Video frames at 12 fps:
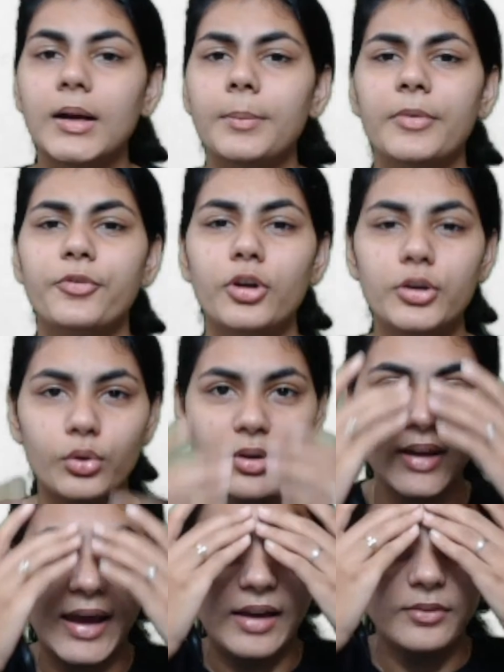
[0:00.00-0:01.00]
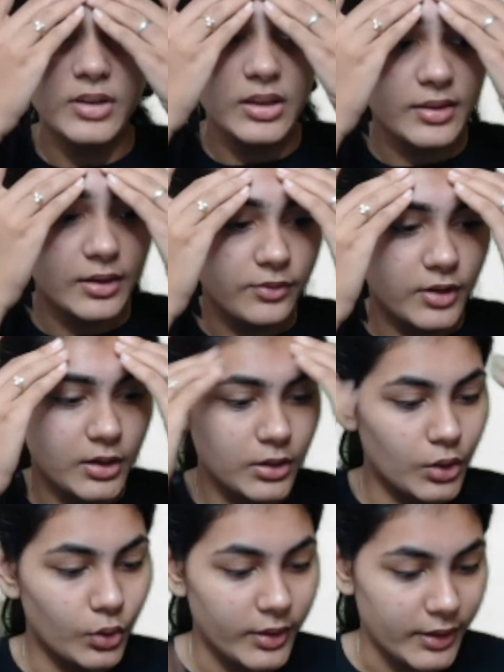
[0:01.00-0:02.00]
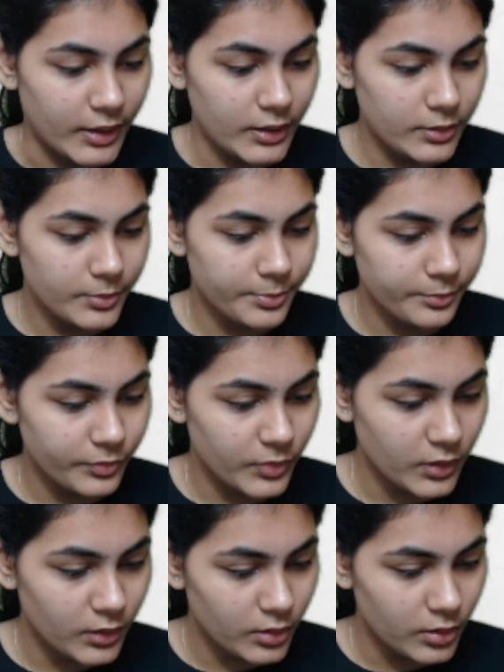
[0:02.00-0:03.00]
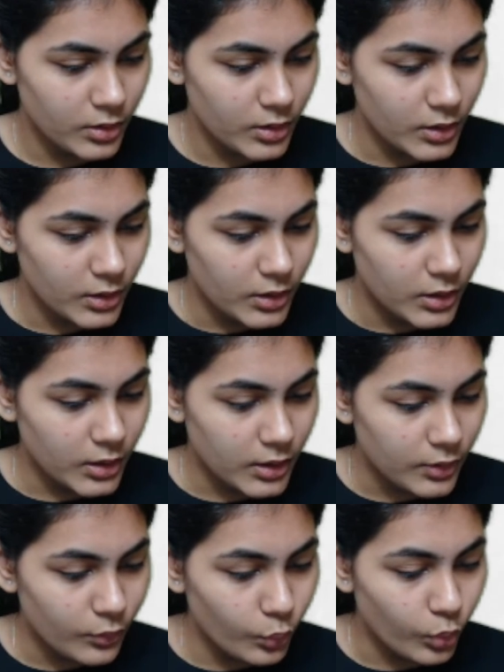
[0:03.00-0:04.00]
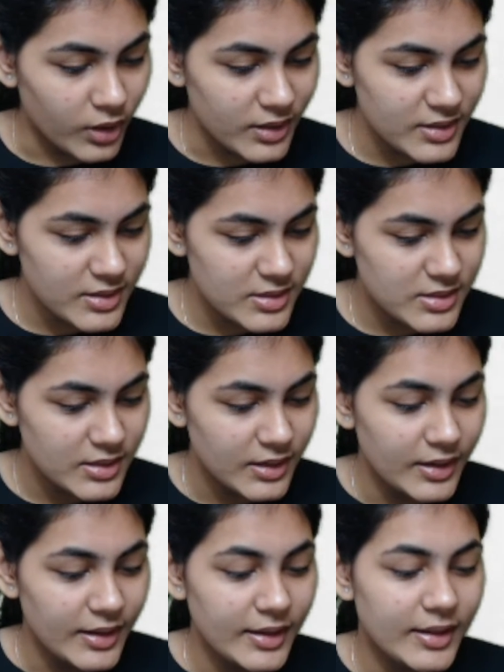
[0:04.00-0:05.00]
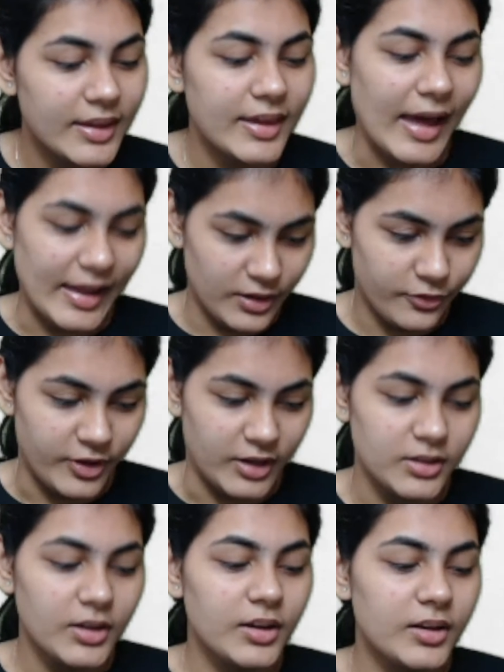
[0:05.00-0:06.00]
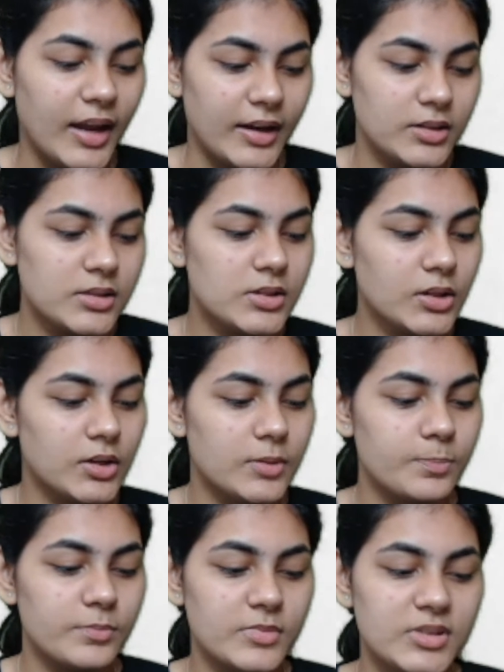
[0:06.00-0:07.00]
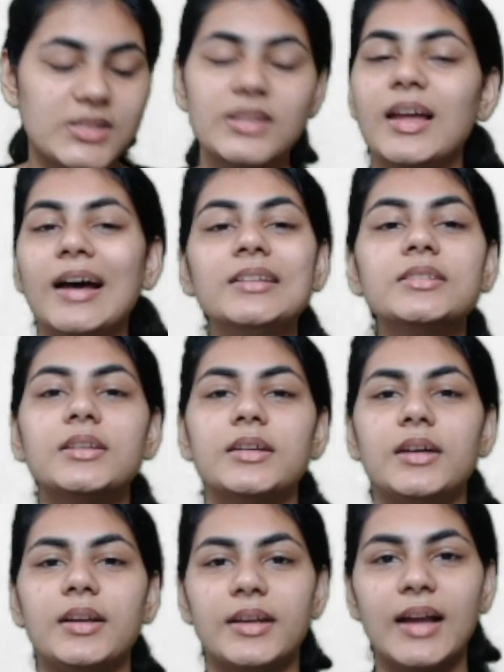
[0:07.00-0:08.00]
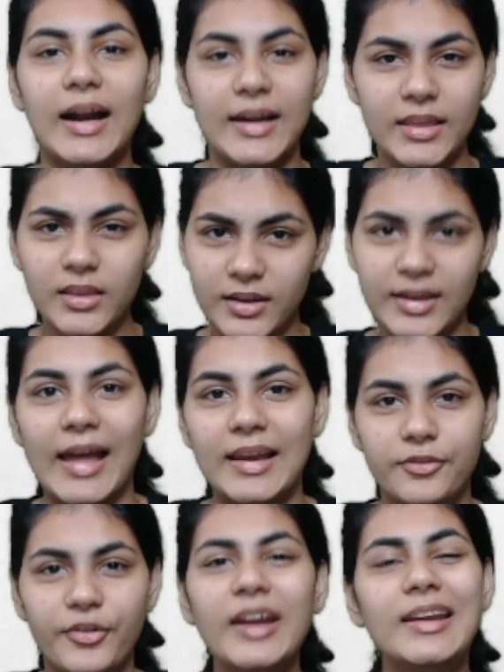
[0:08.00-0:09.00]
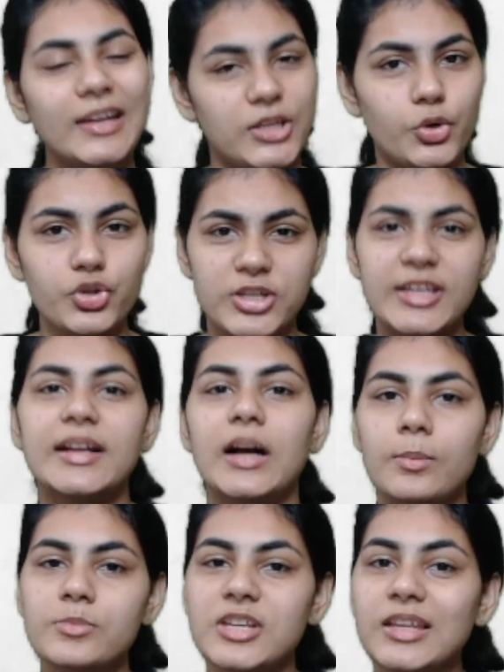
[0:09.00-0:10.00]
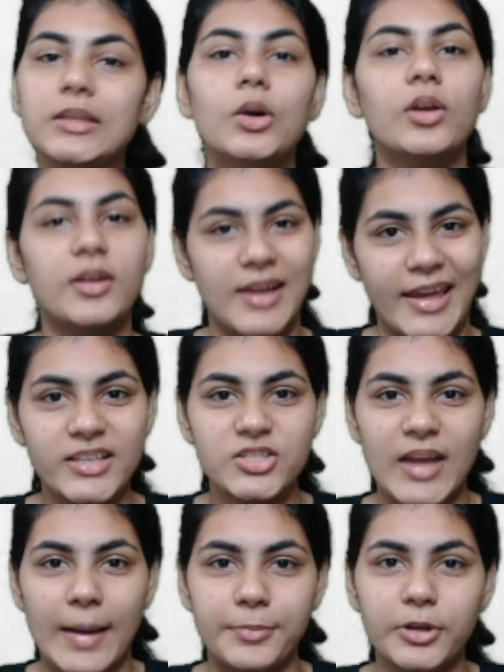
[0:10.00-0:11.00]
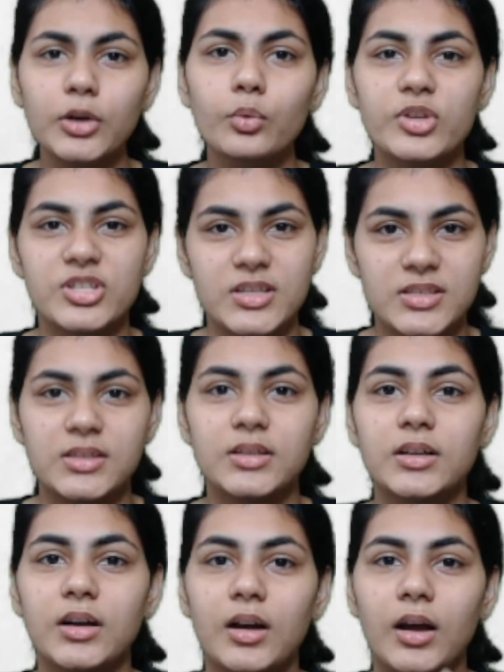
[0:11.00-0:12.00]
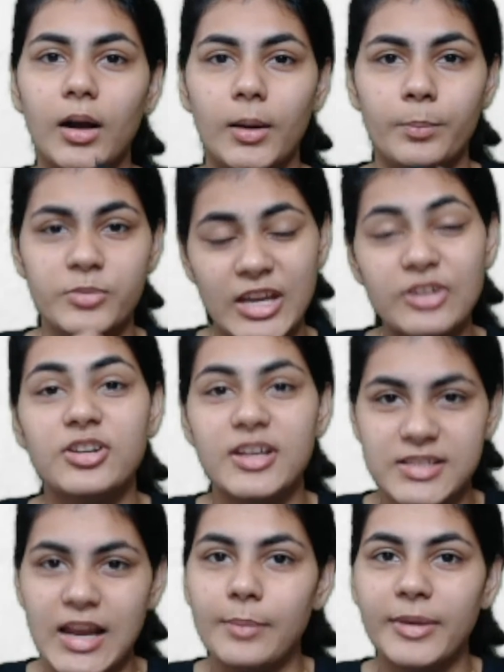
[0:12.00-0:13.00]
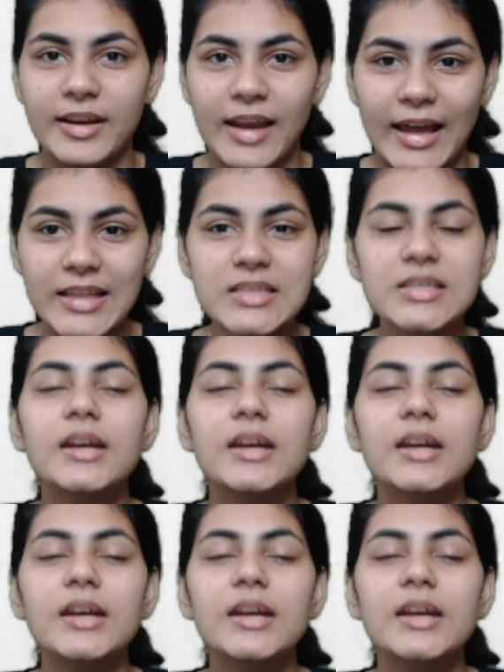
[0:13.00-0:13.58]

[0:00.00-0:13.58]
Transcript: If you all don't have any, then we can go ahead. What is caliphate? Right. So Siddhant, regarding the caliphate, it usually comes in your next chapter, which is the Central Islamic lands,